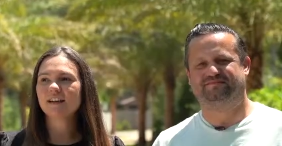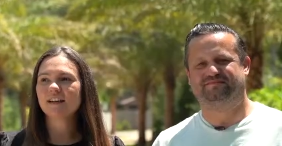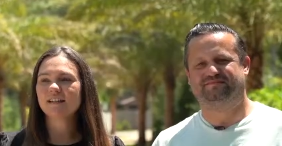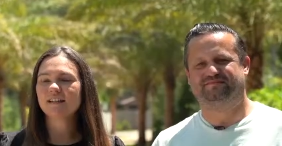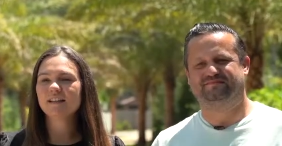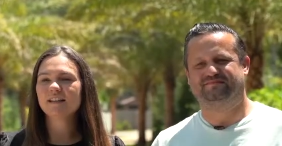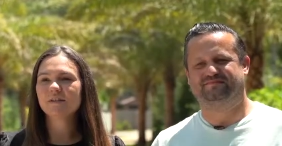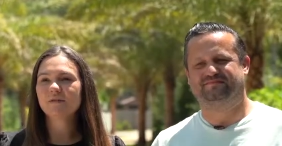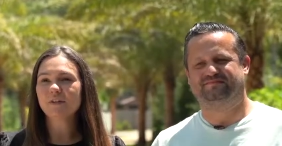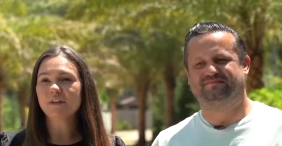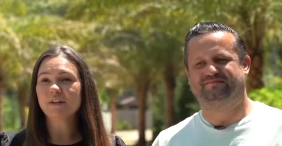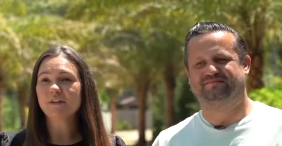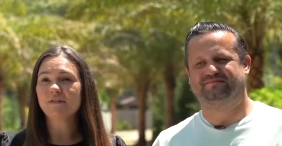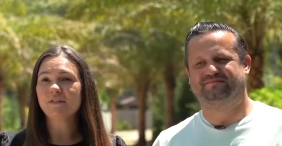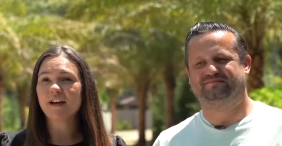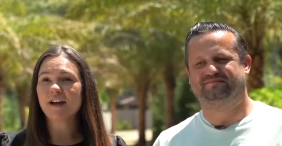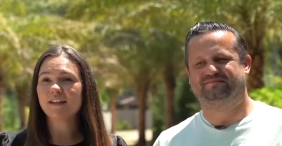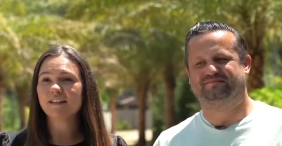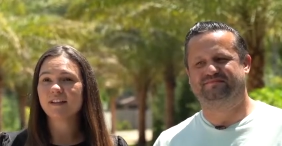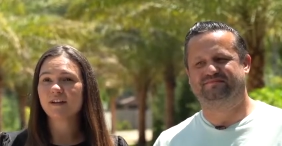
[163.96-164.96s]
Speaker 1: I think the very
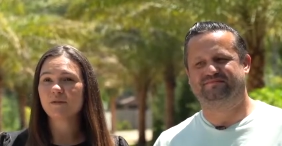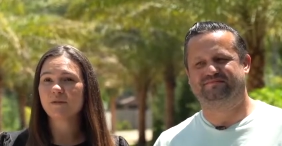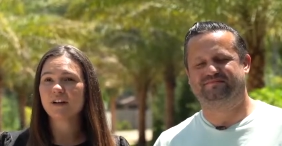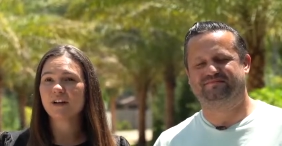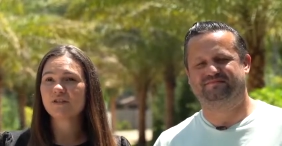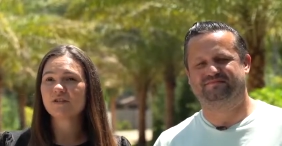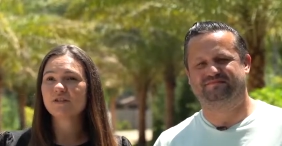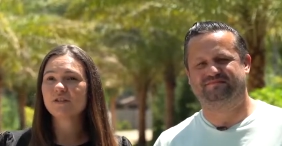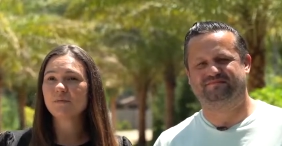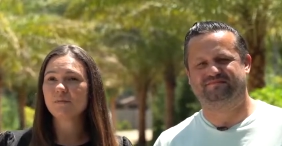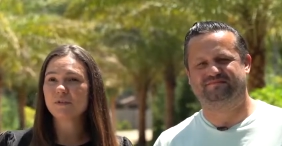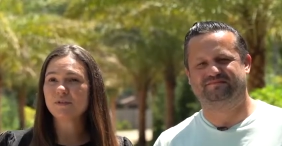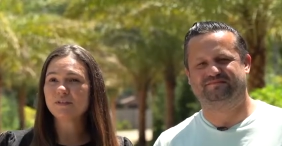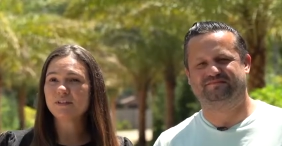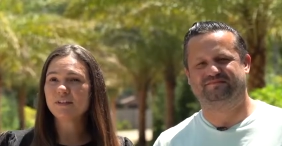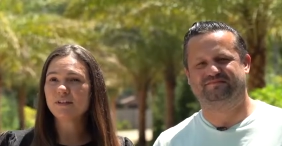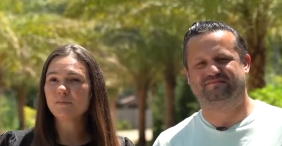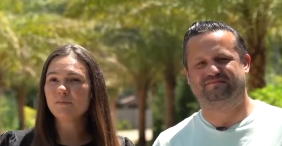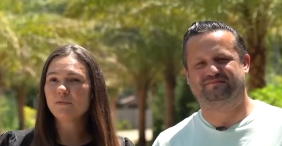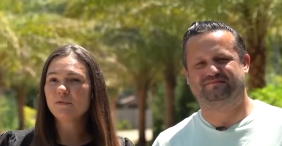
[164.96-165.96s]
fact that we're actually
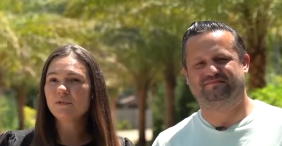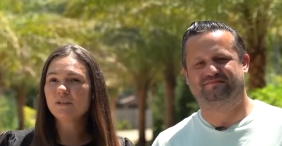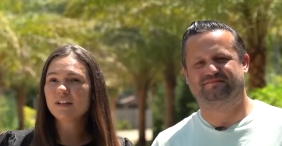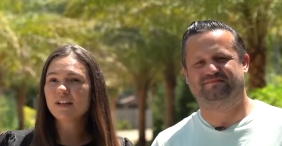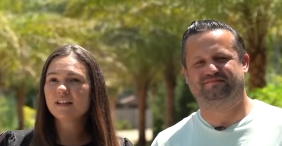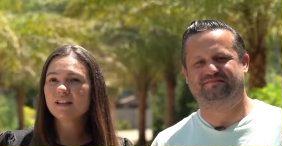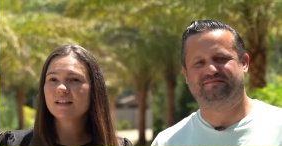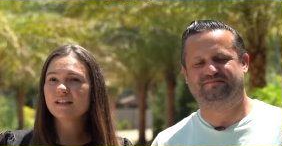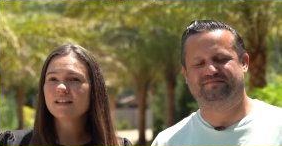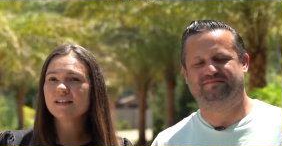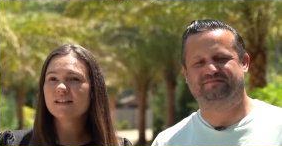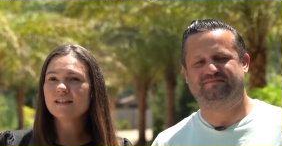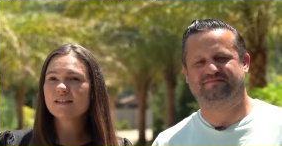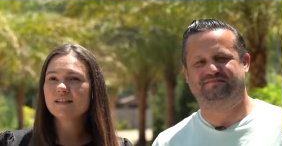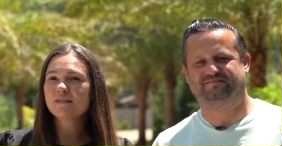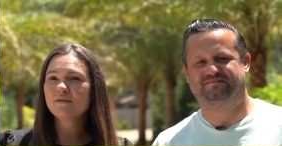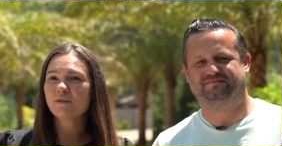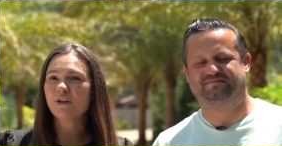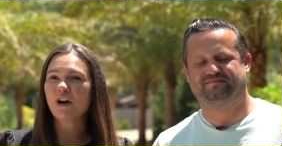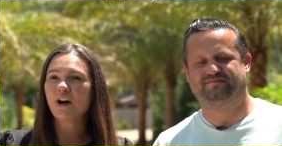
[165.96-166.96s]
building a pool like
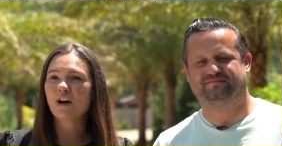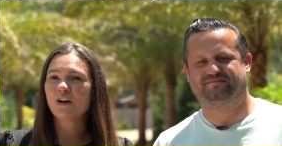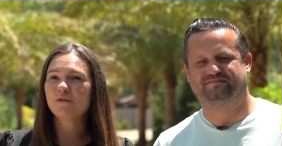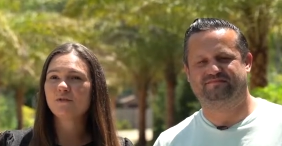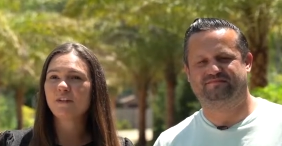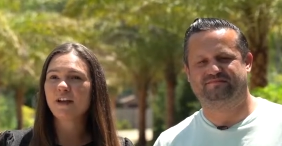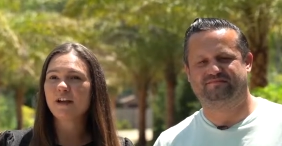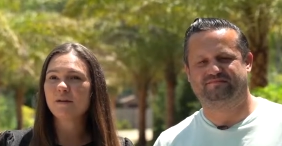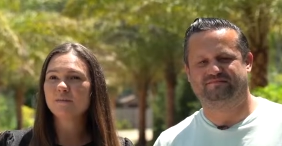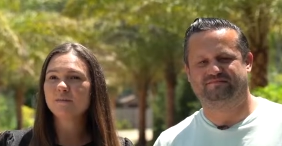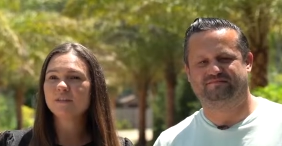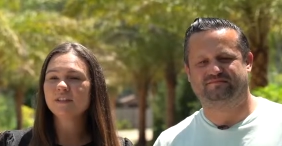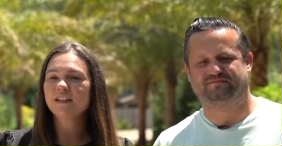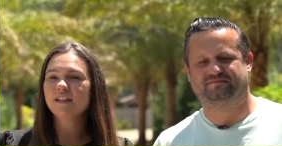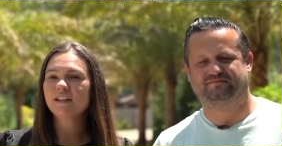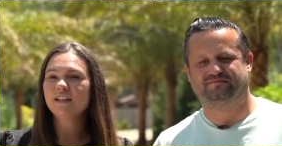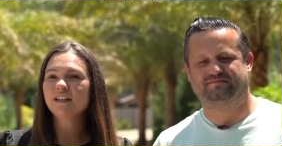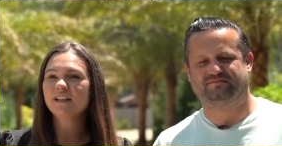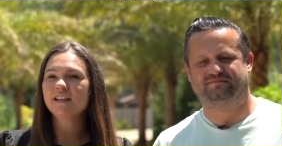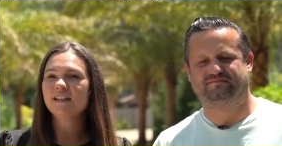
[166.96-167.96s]
this for our
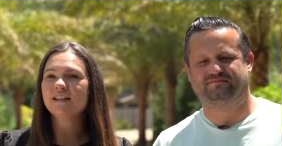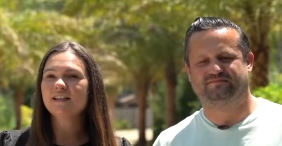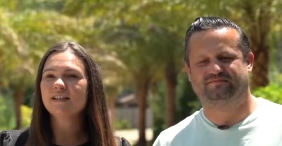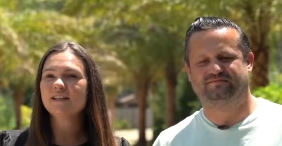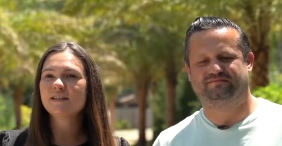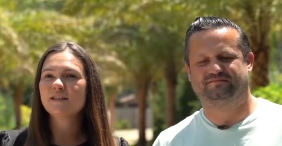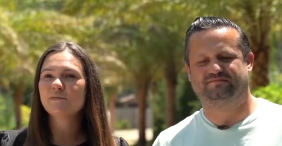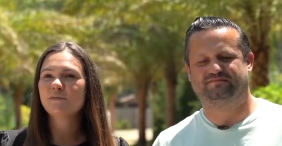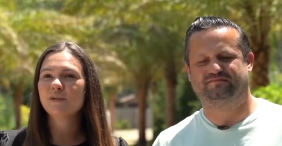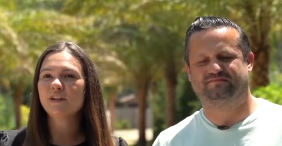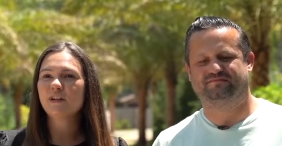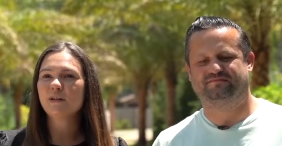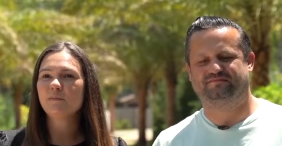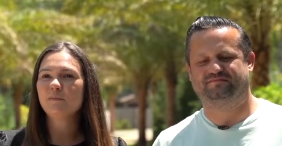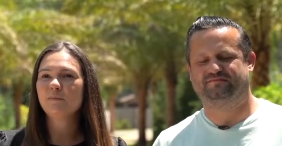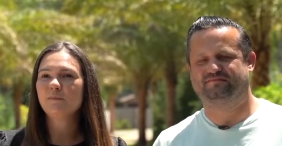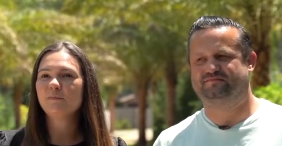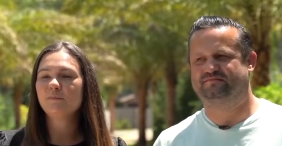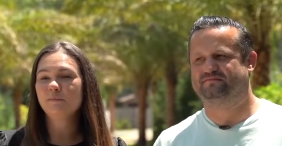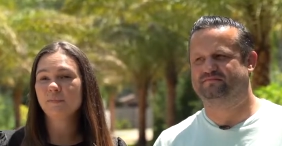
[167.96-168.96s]
family is pretty a
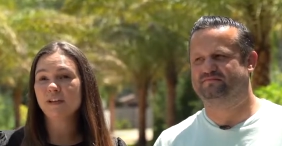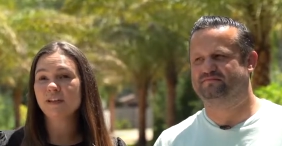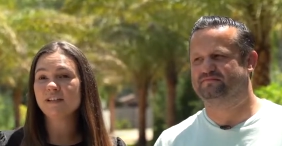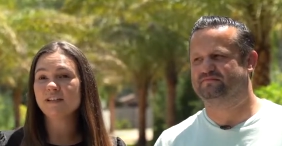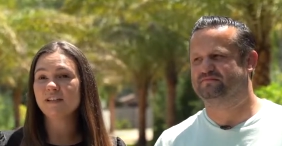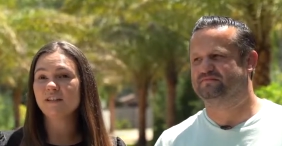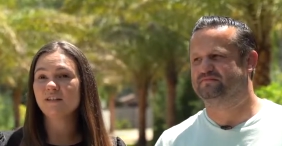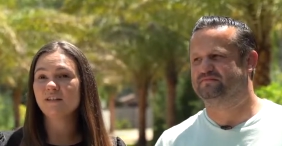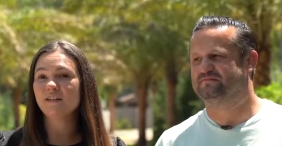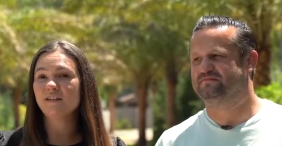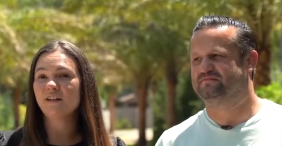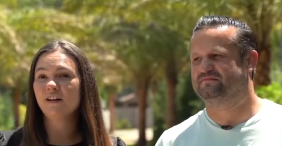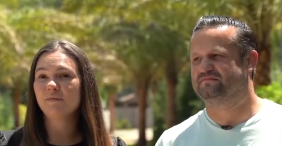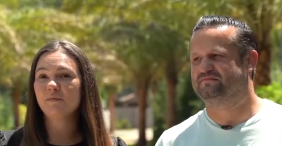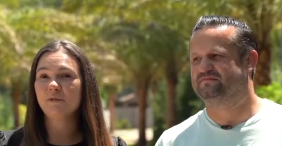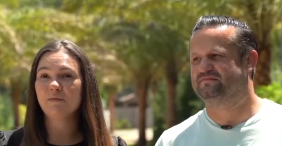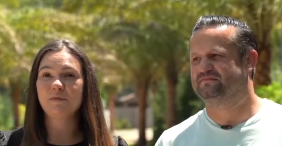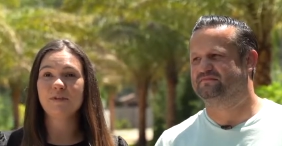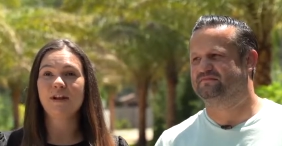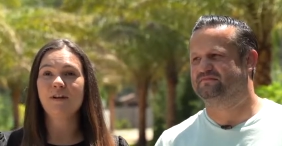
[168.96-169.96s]
big deal. I
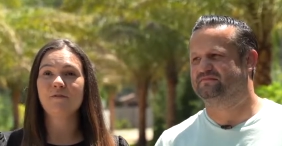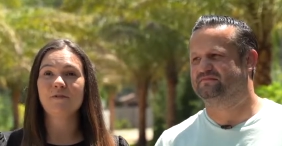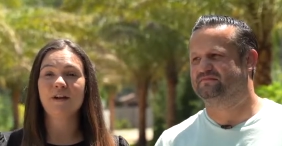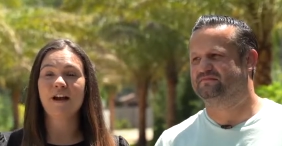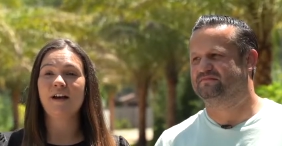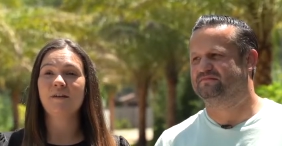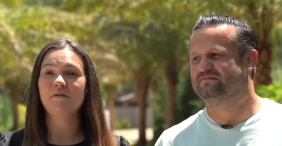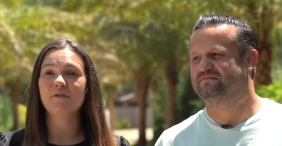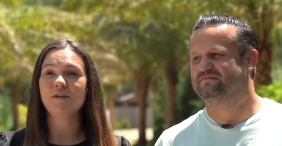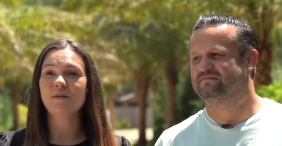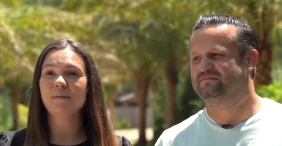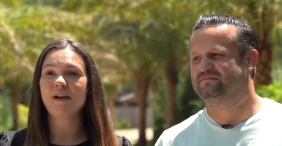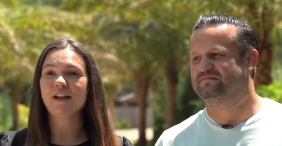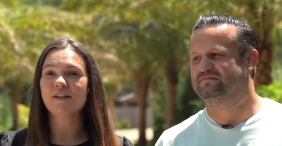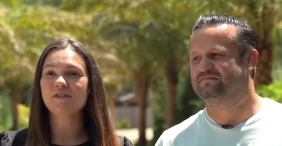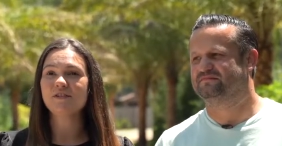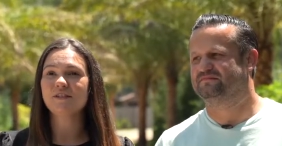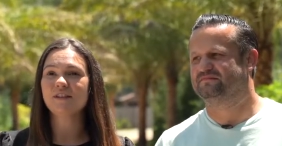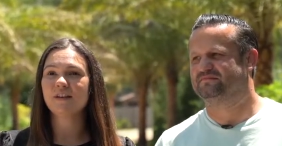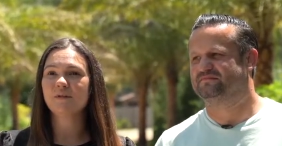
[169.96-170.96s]
mean, we never ever
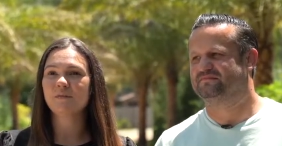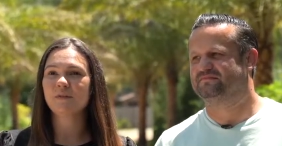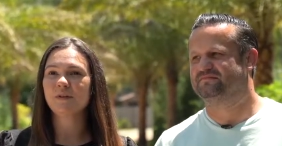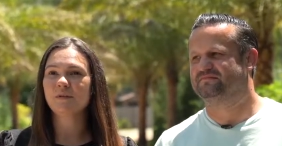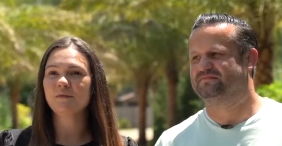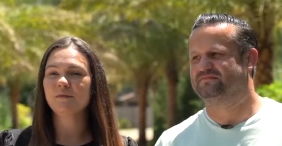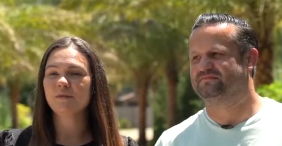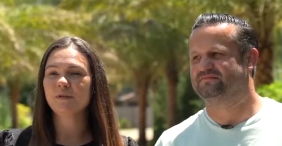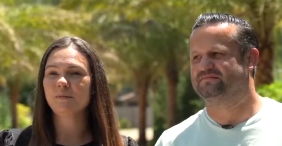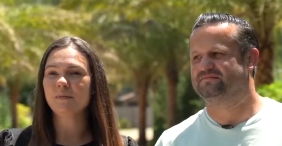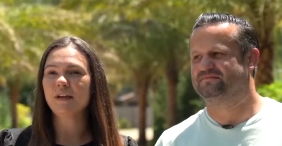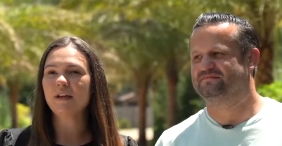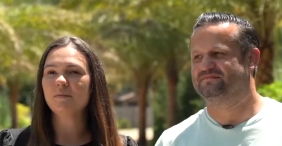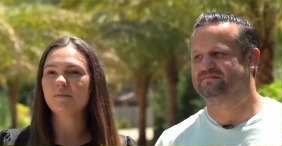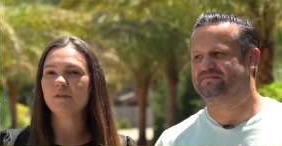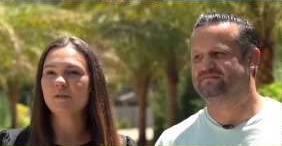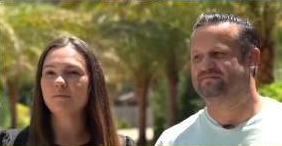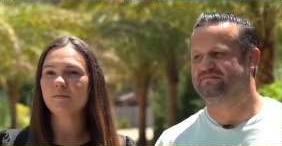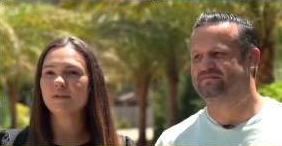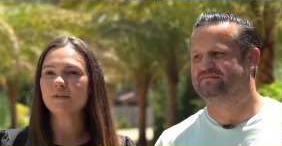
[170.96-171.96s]
imagined that we would be
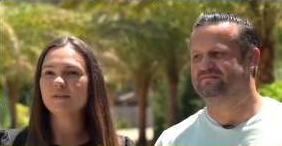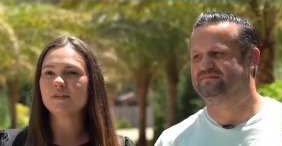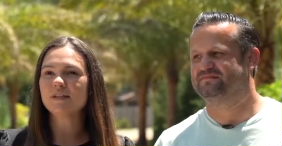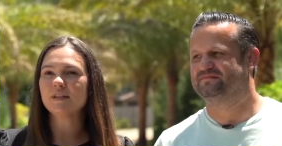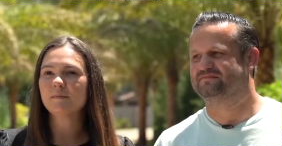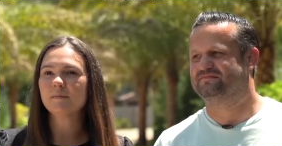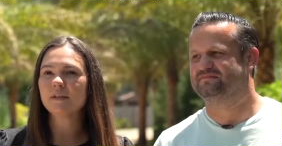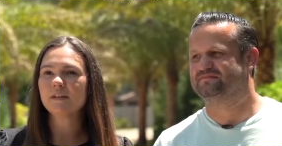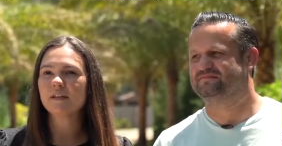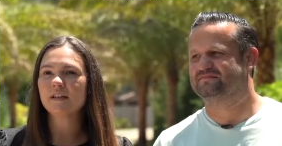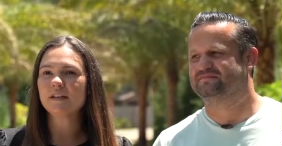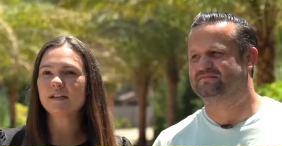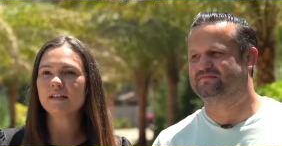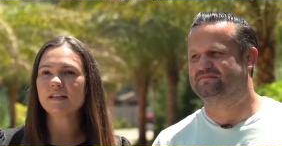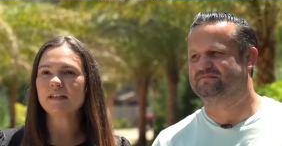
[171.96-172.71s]
able to build something like